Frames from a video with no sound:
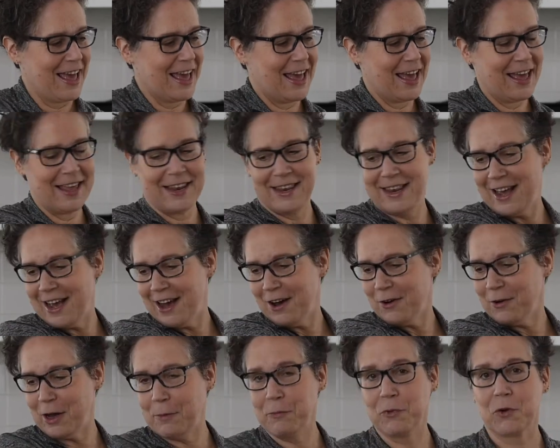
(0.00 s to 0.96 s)
And
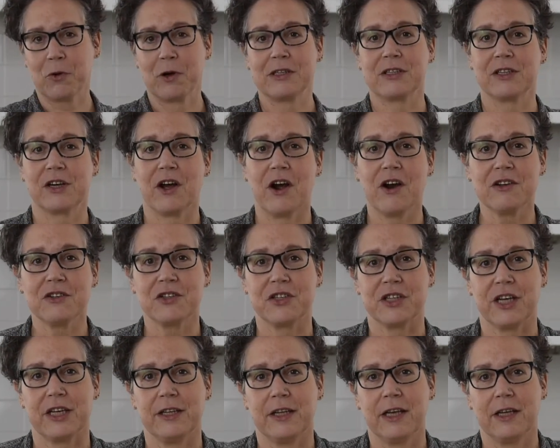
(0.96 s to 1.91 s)
now I'm going to garnish
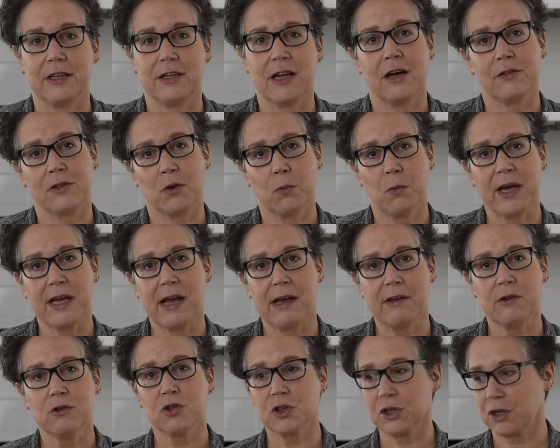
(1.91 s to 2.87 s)
it. And the way I
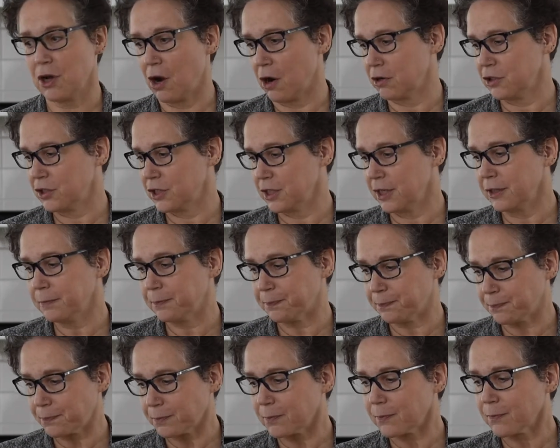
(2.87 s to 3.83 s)
usually garnish it
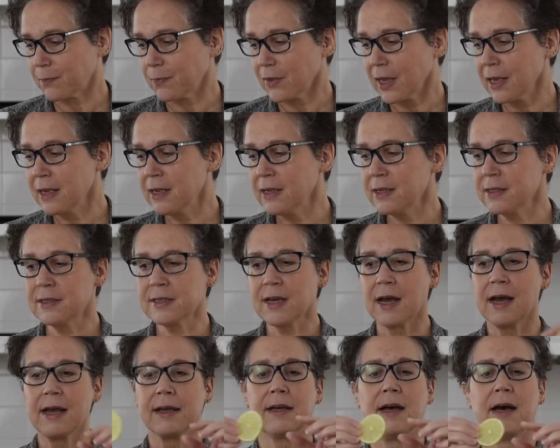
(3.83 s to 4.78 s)
is
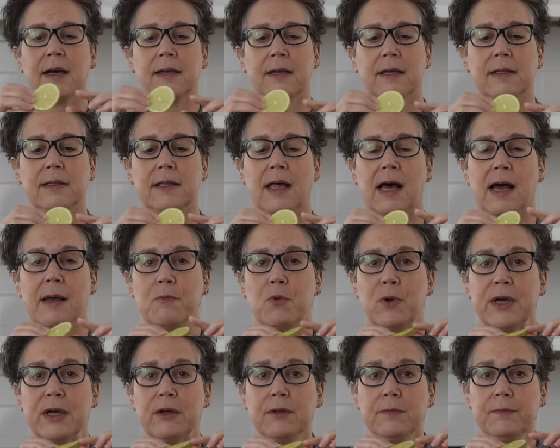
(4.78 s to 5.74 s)
I cut a lime
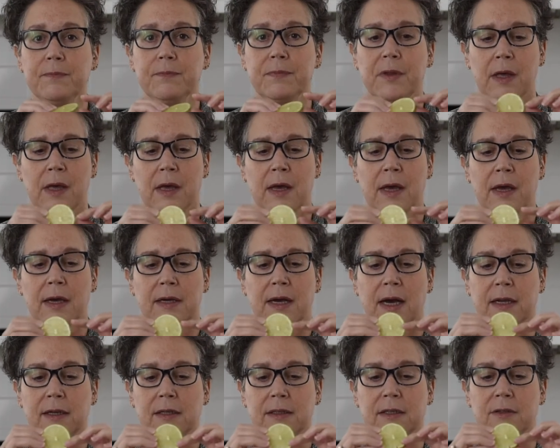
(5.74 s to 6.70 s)
wheel,
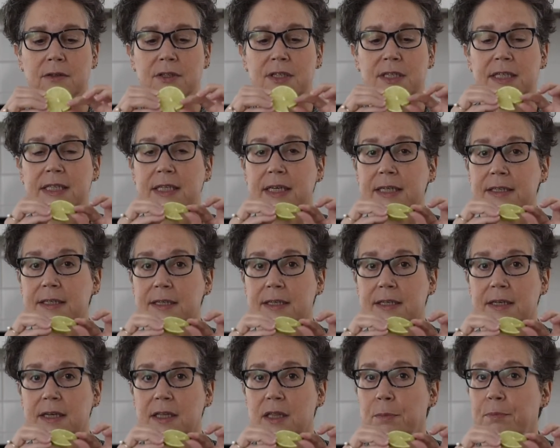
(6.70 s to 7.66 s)
cut a little slit
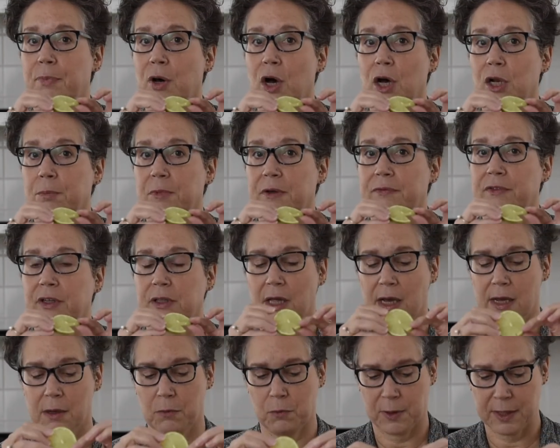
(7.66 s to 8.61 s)
in the bottom of the
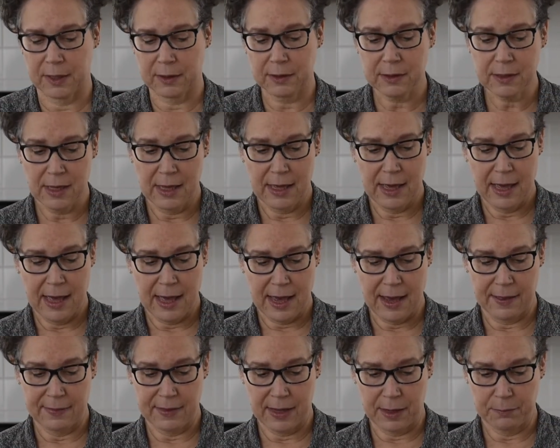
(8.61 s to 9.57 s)
lime wheel,
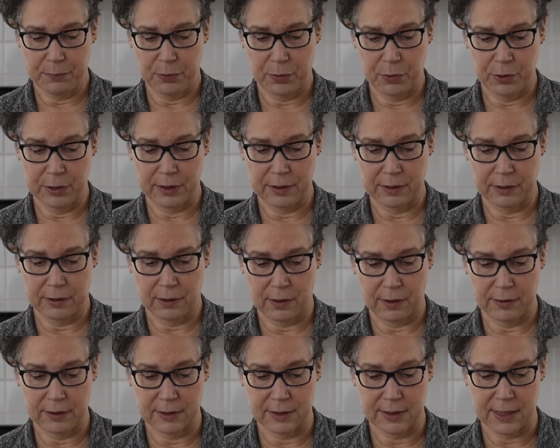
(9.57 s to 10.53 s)
and then put it
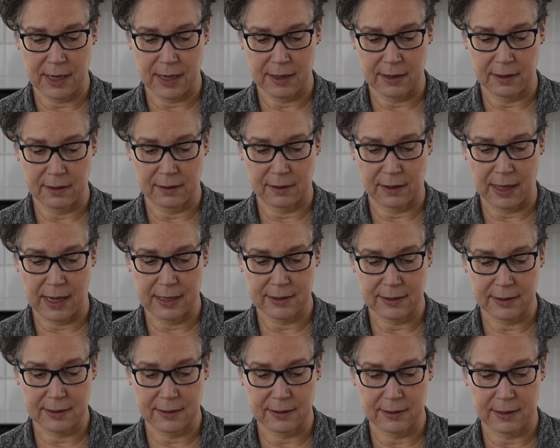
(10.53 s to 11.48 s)
on the side of the
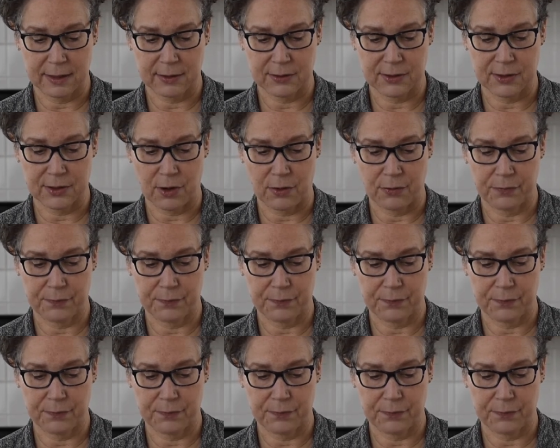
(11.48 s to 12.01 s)
glass, like so.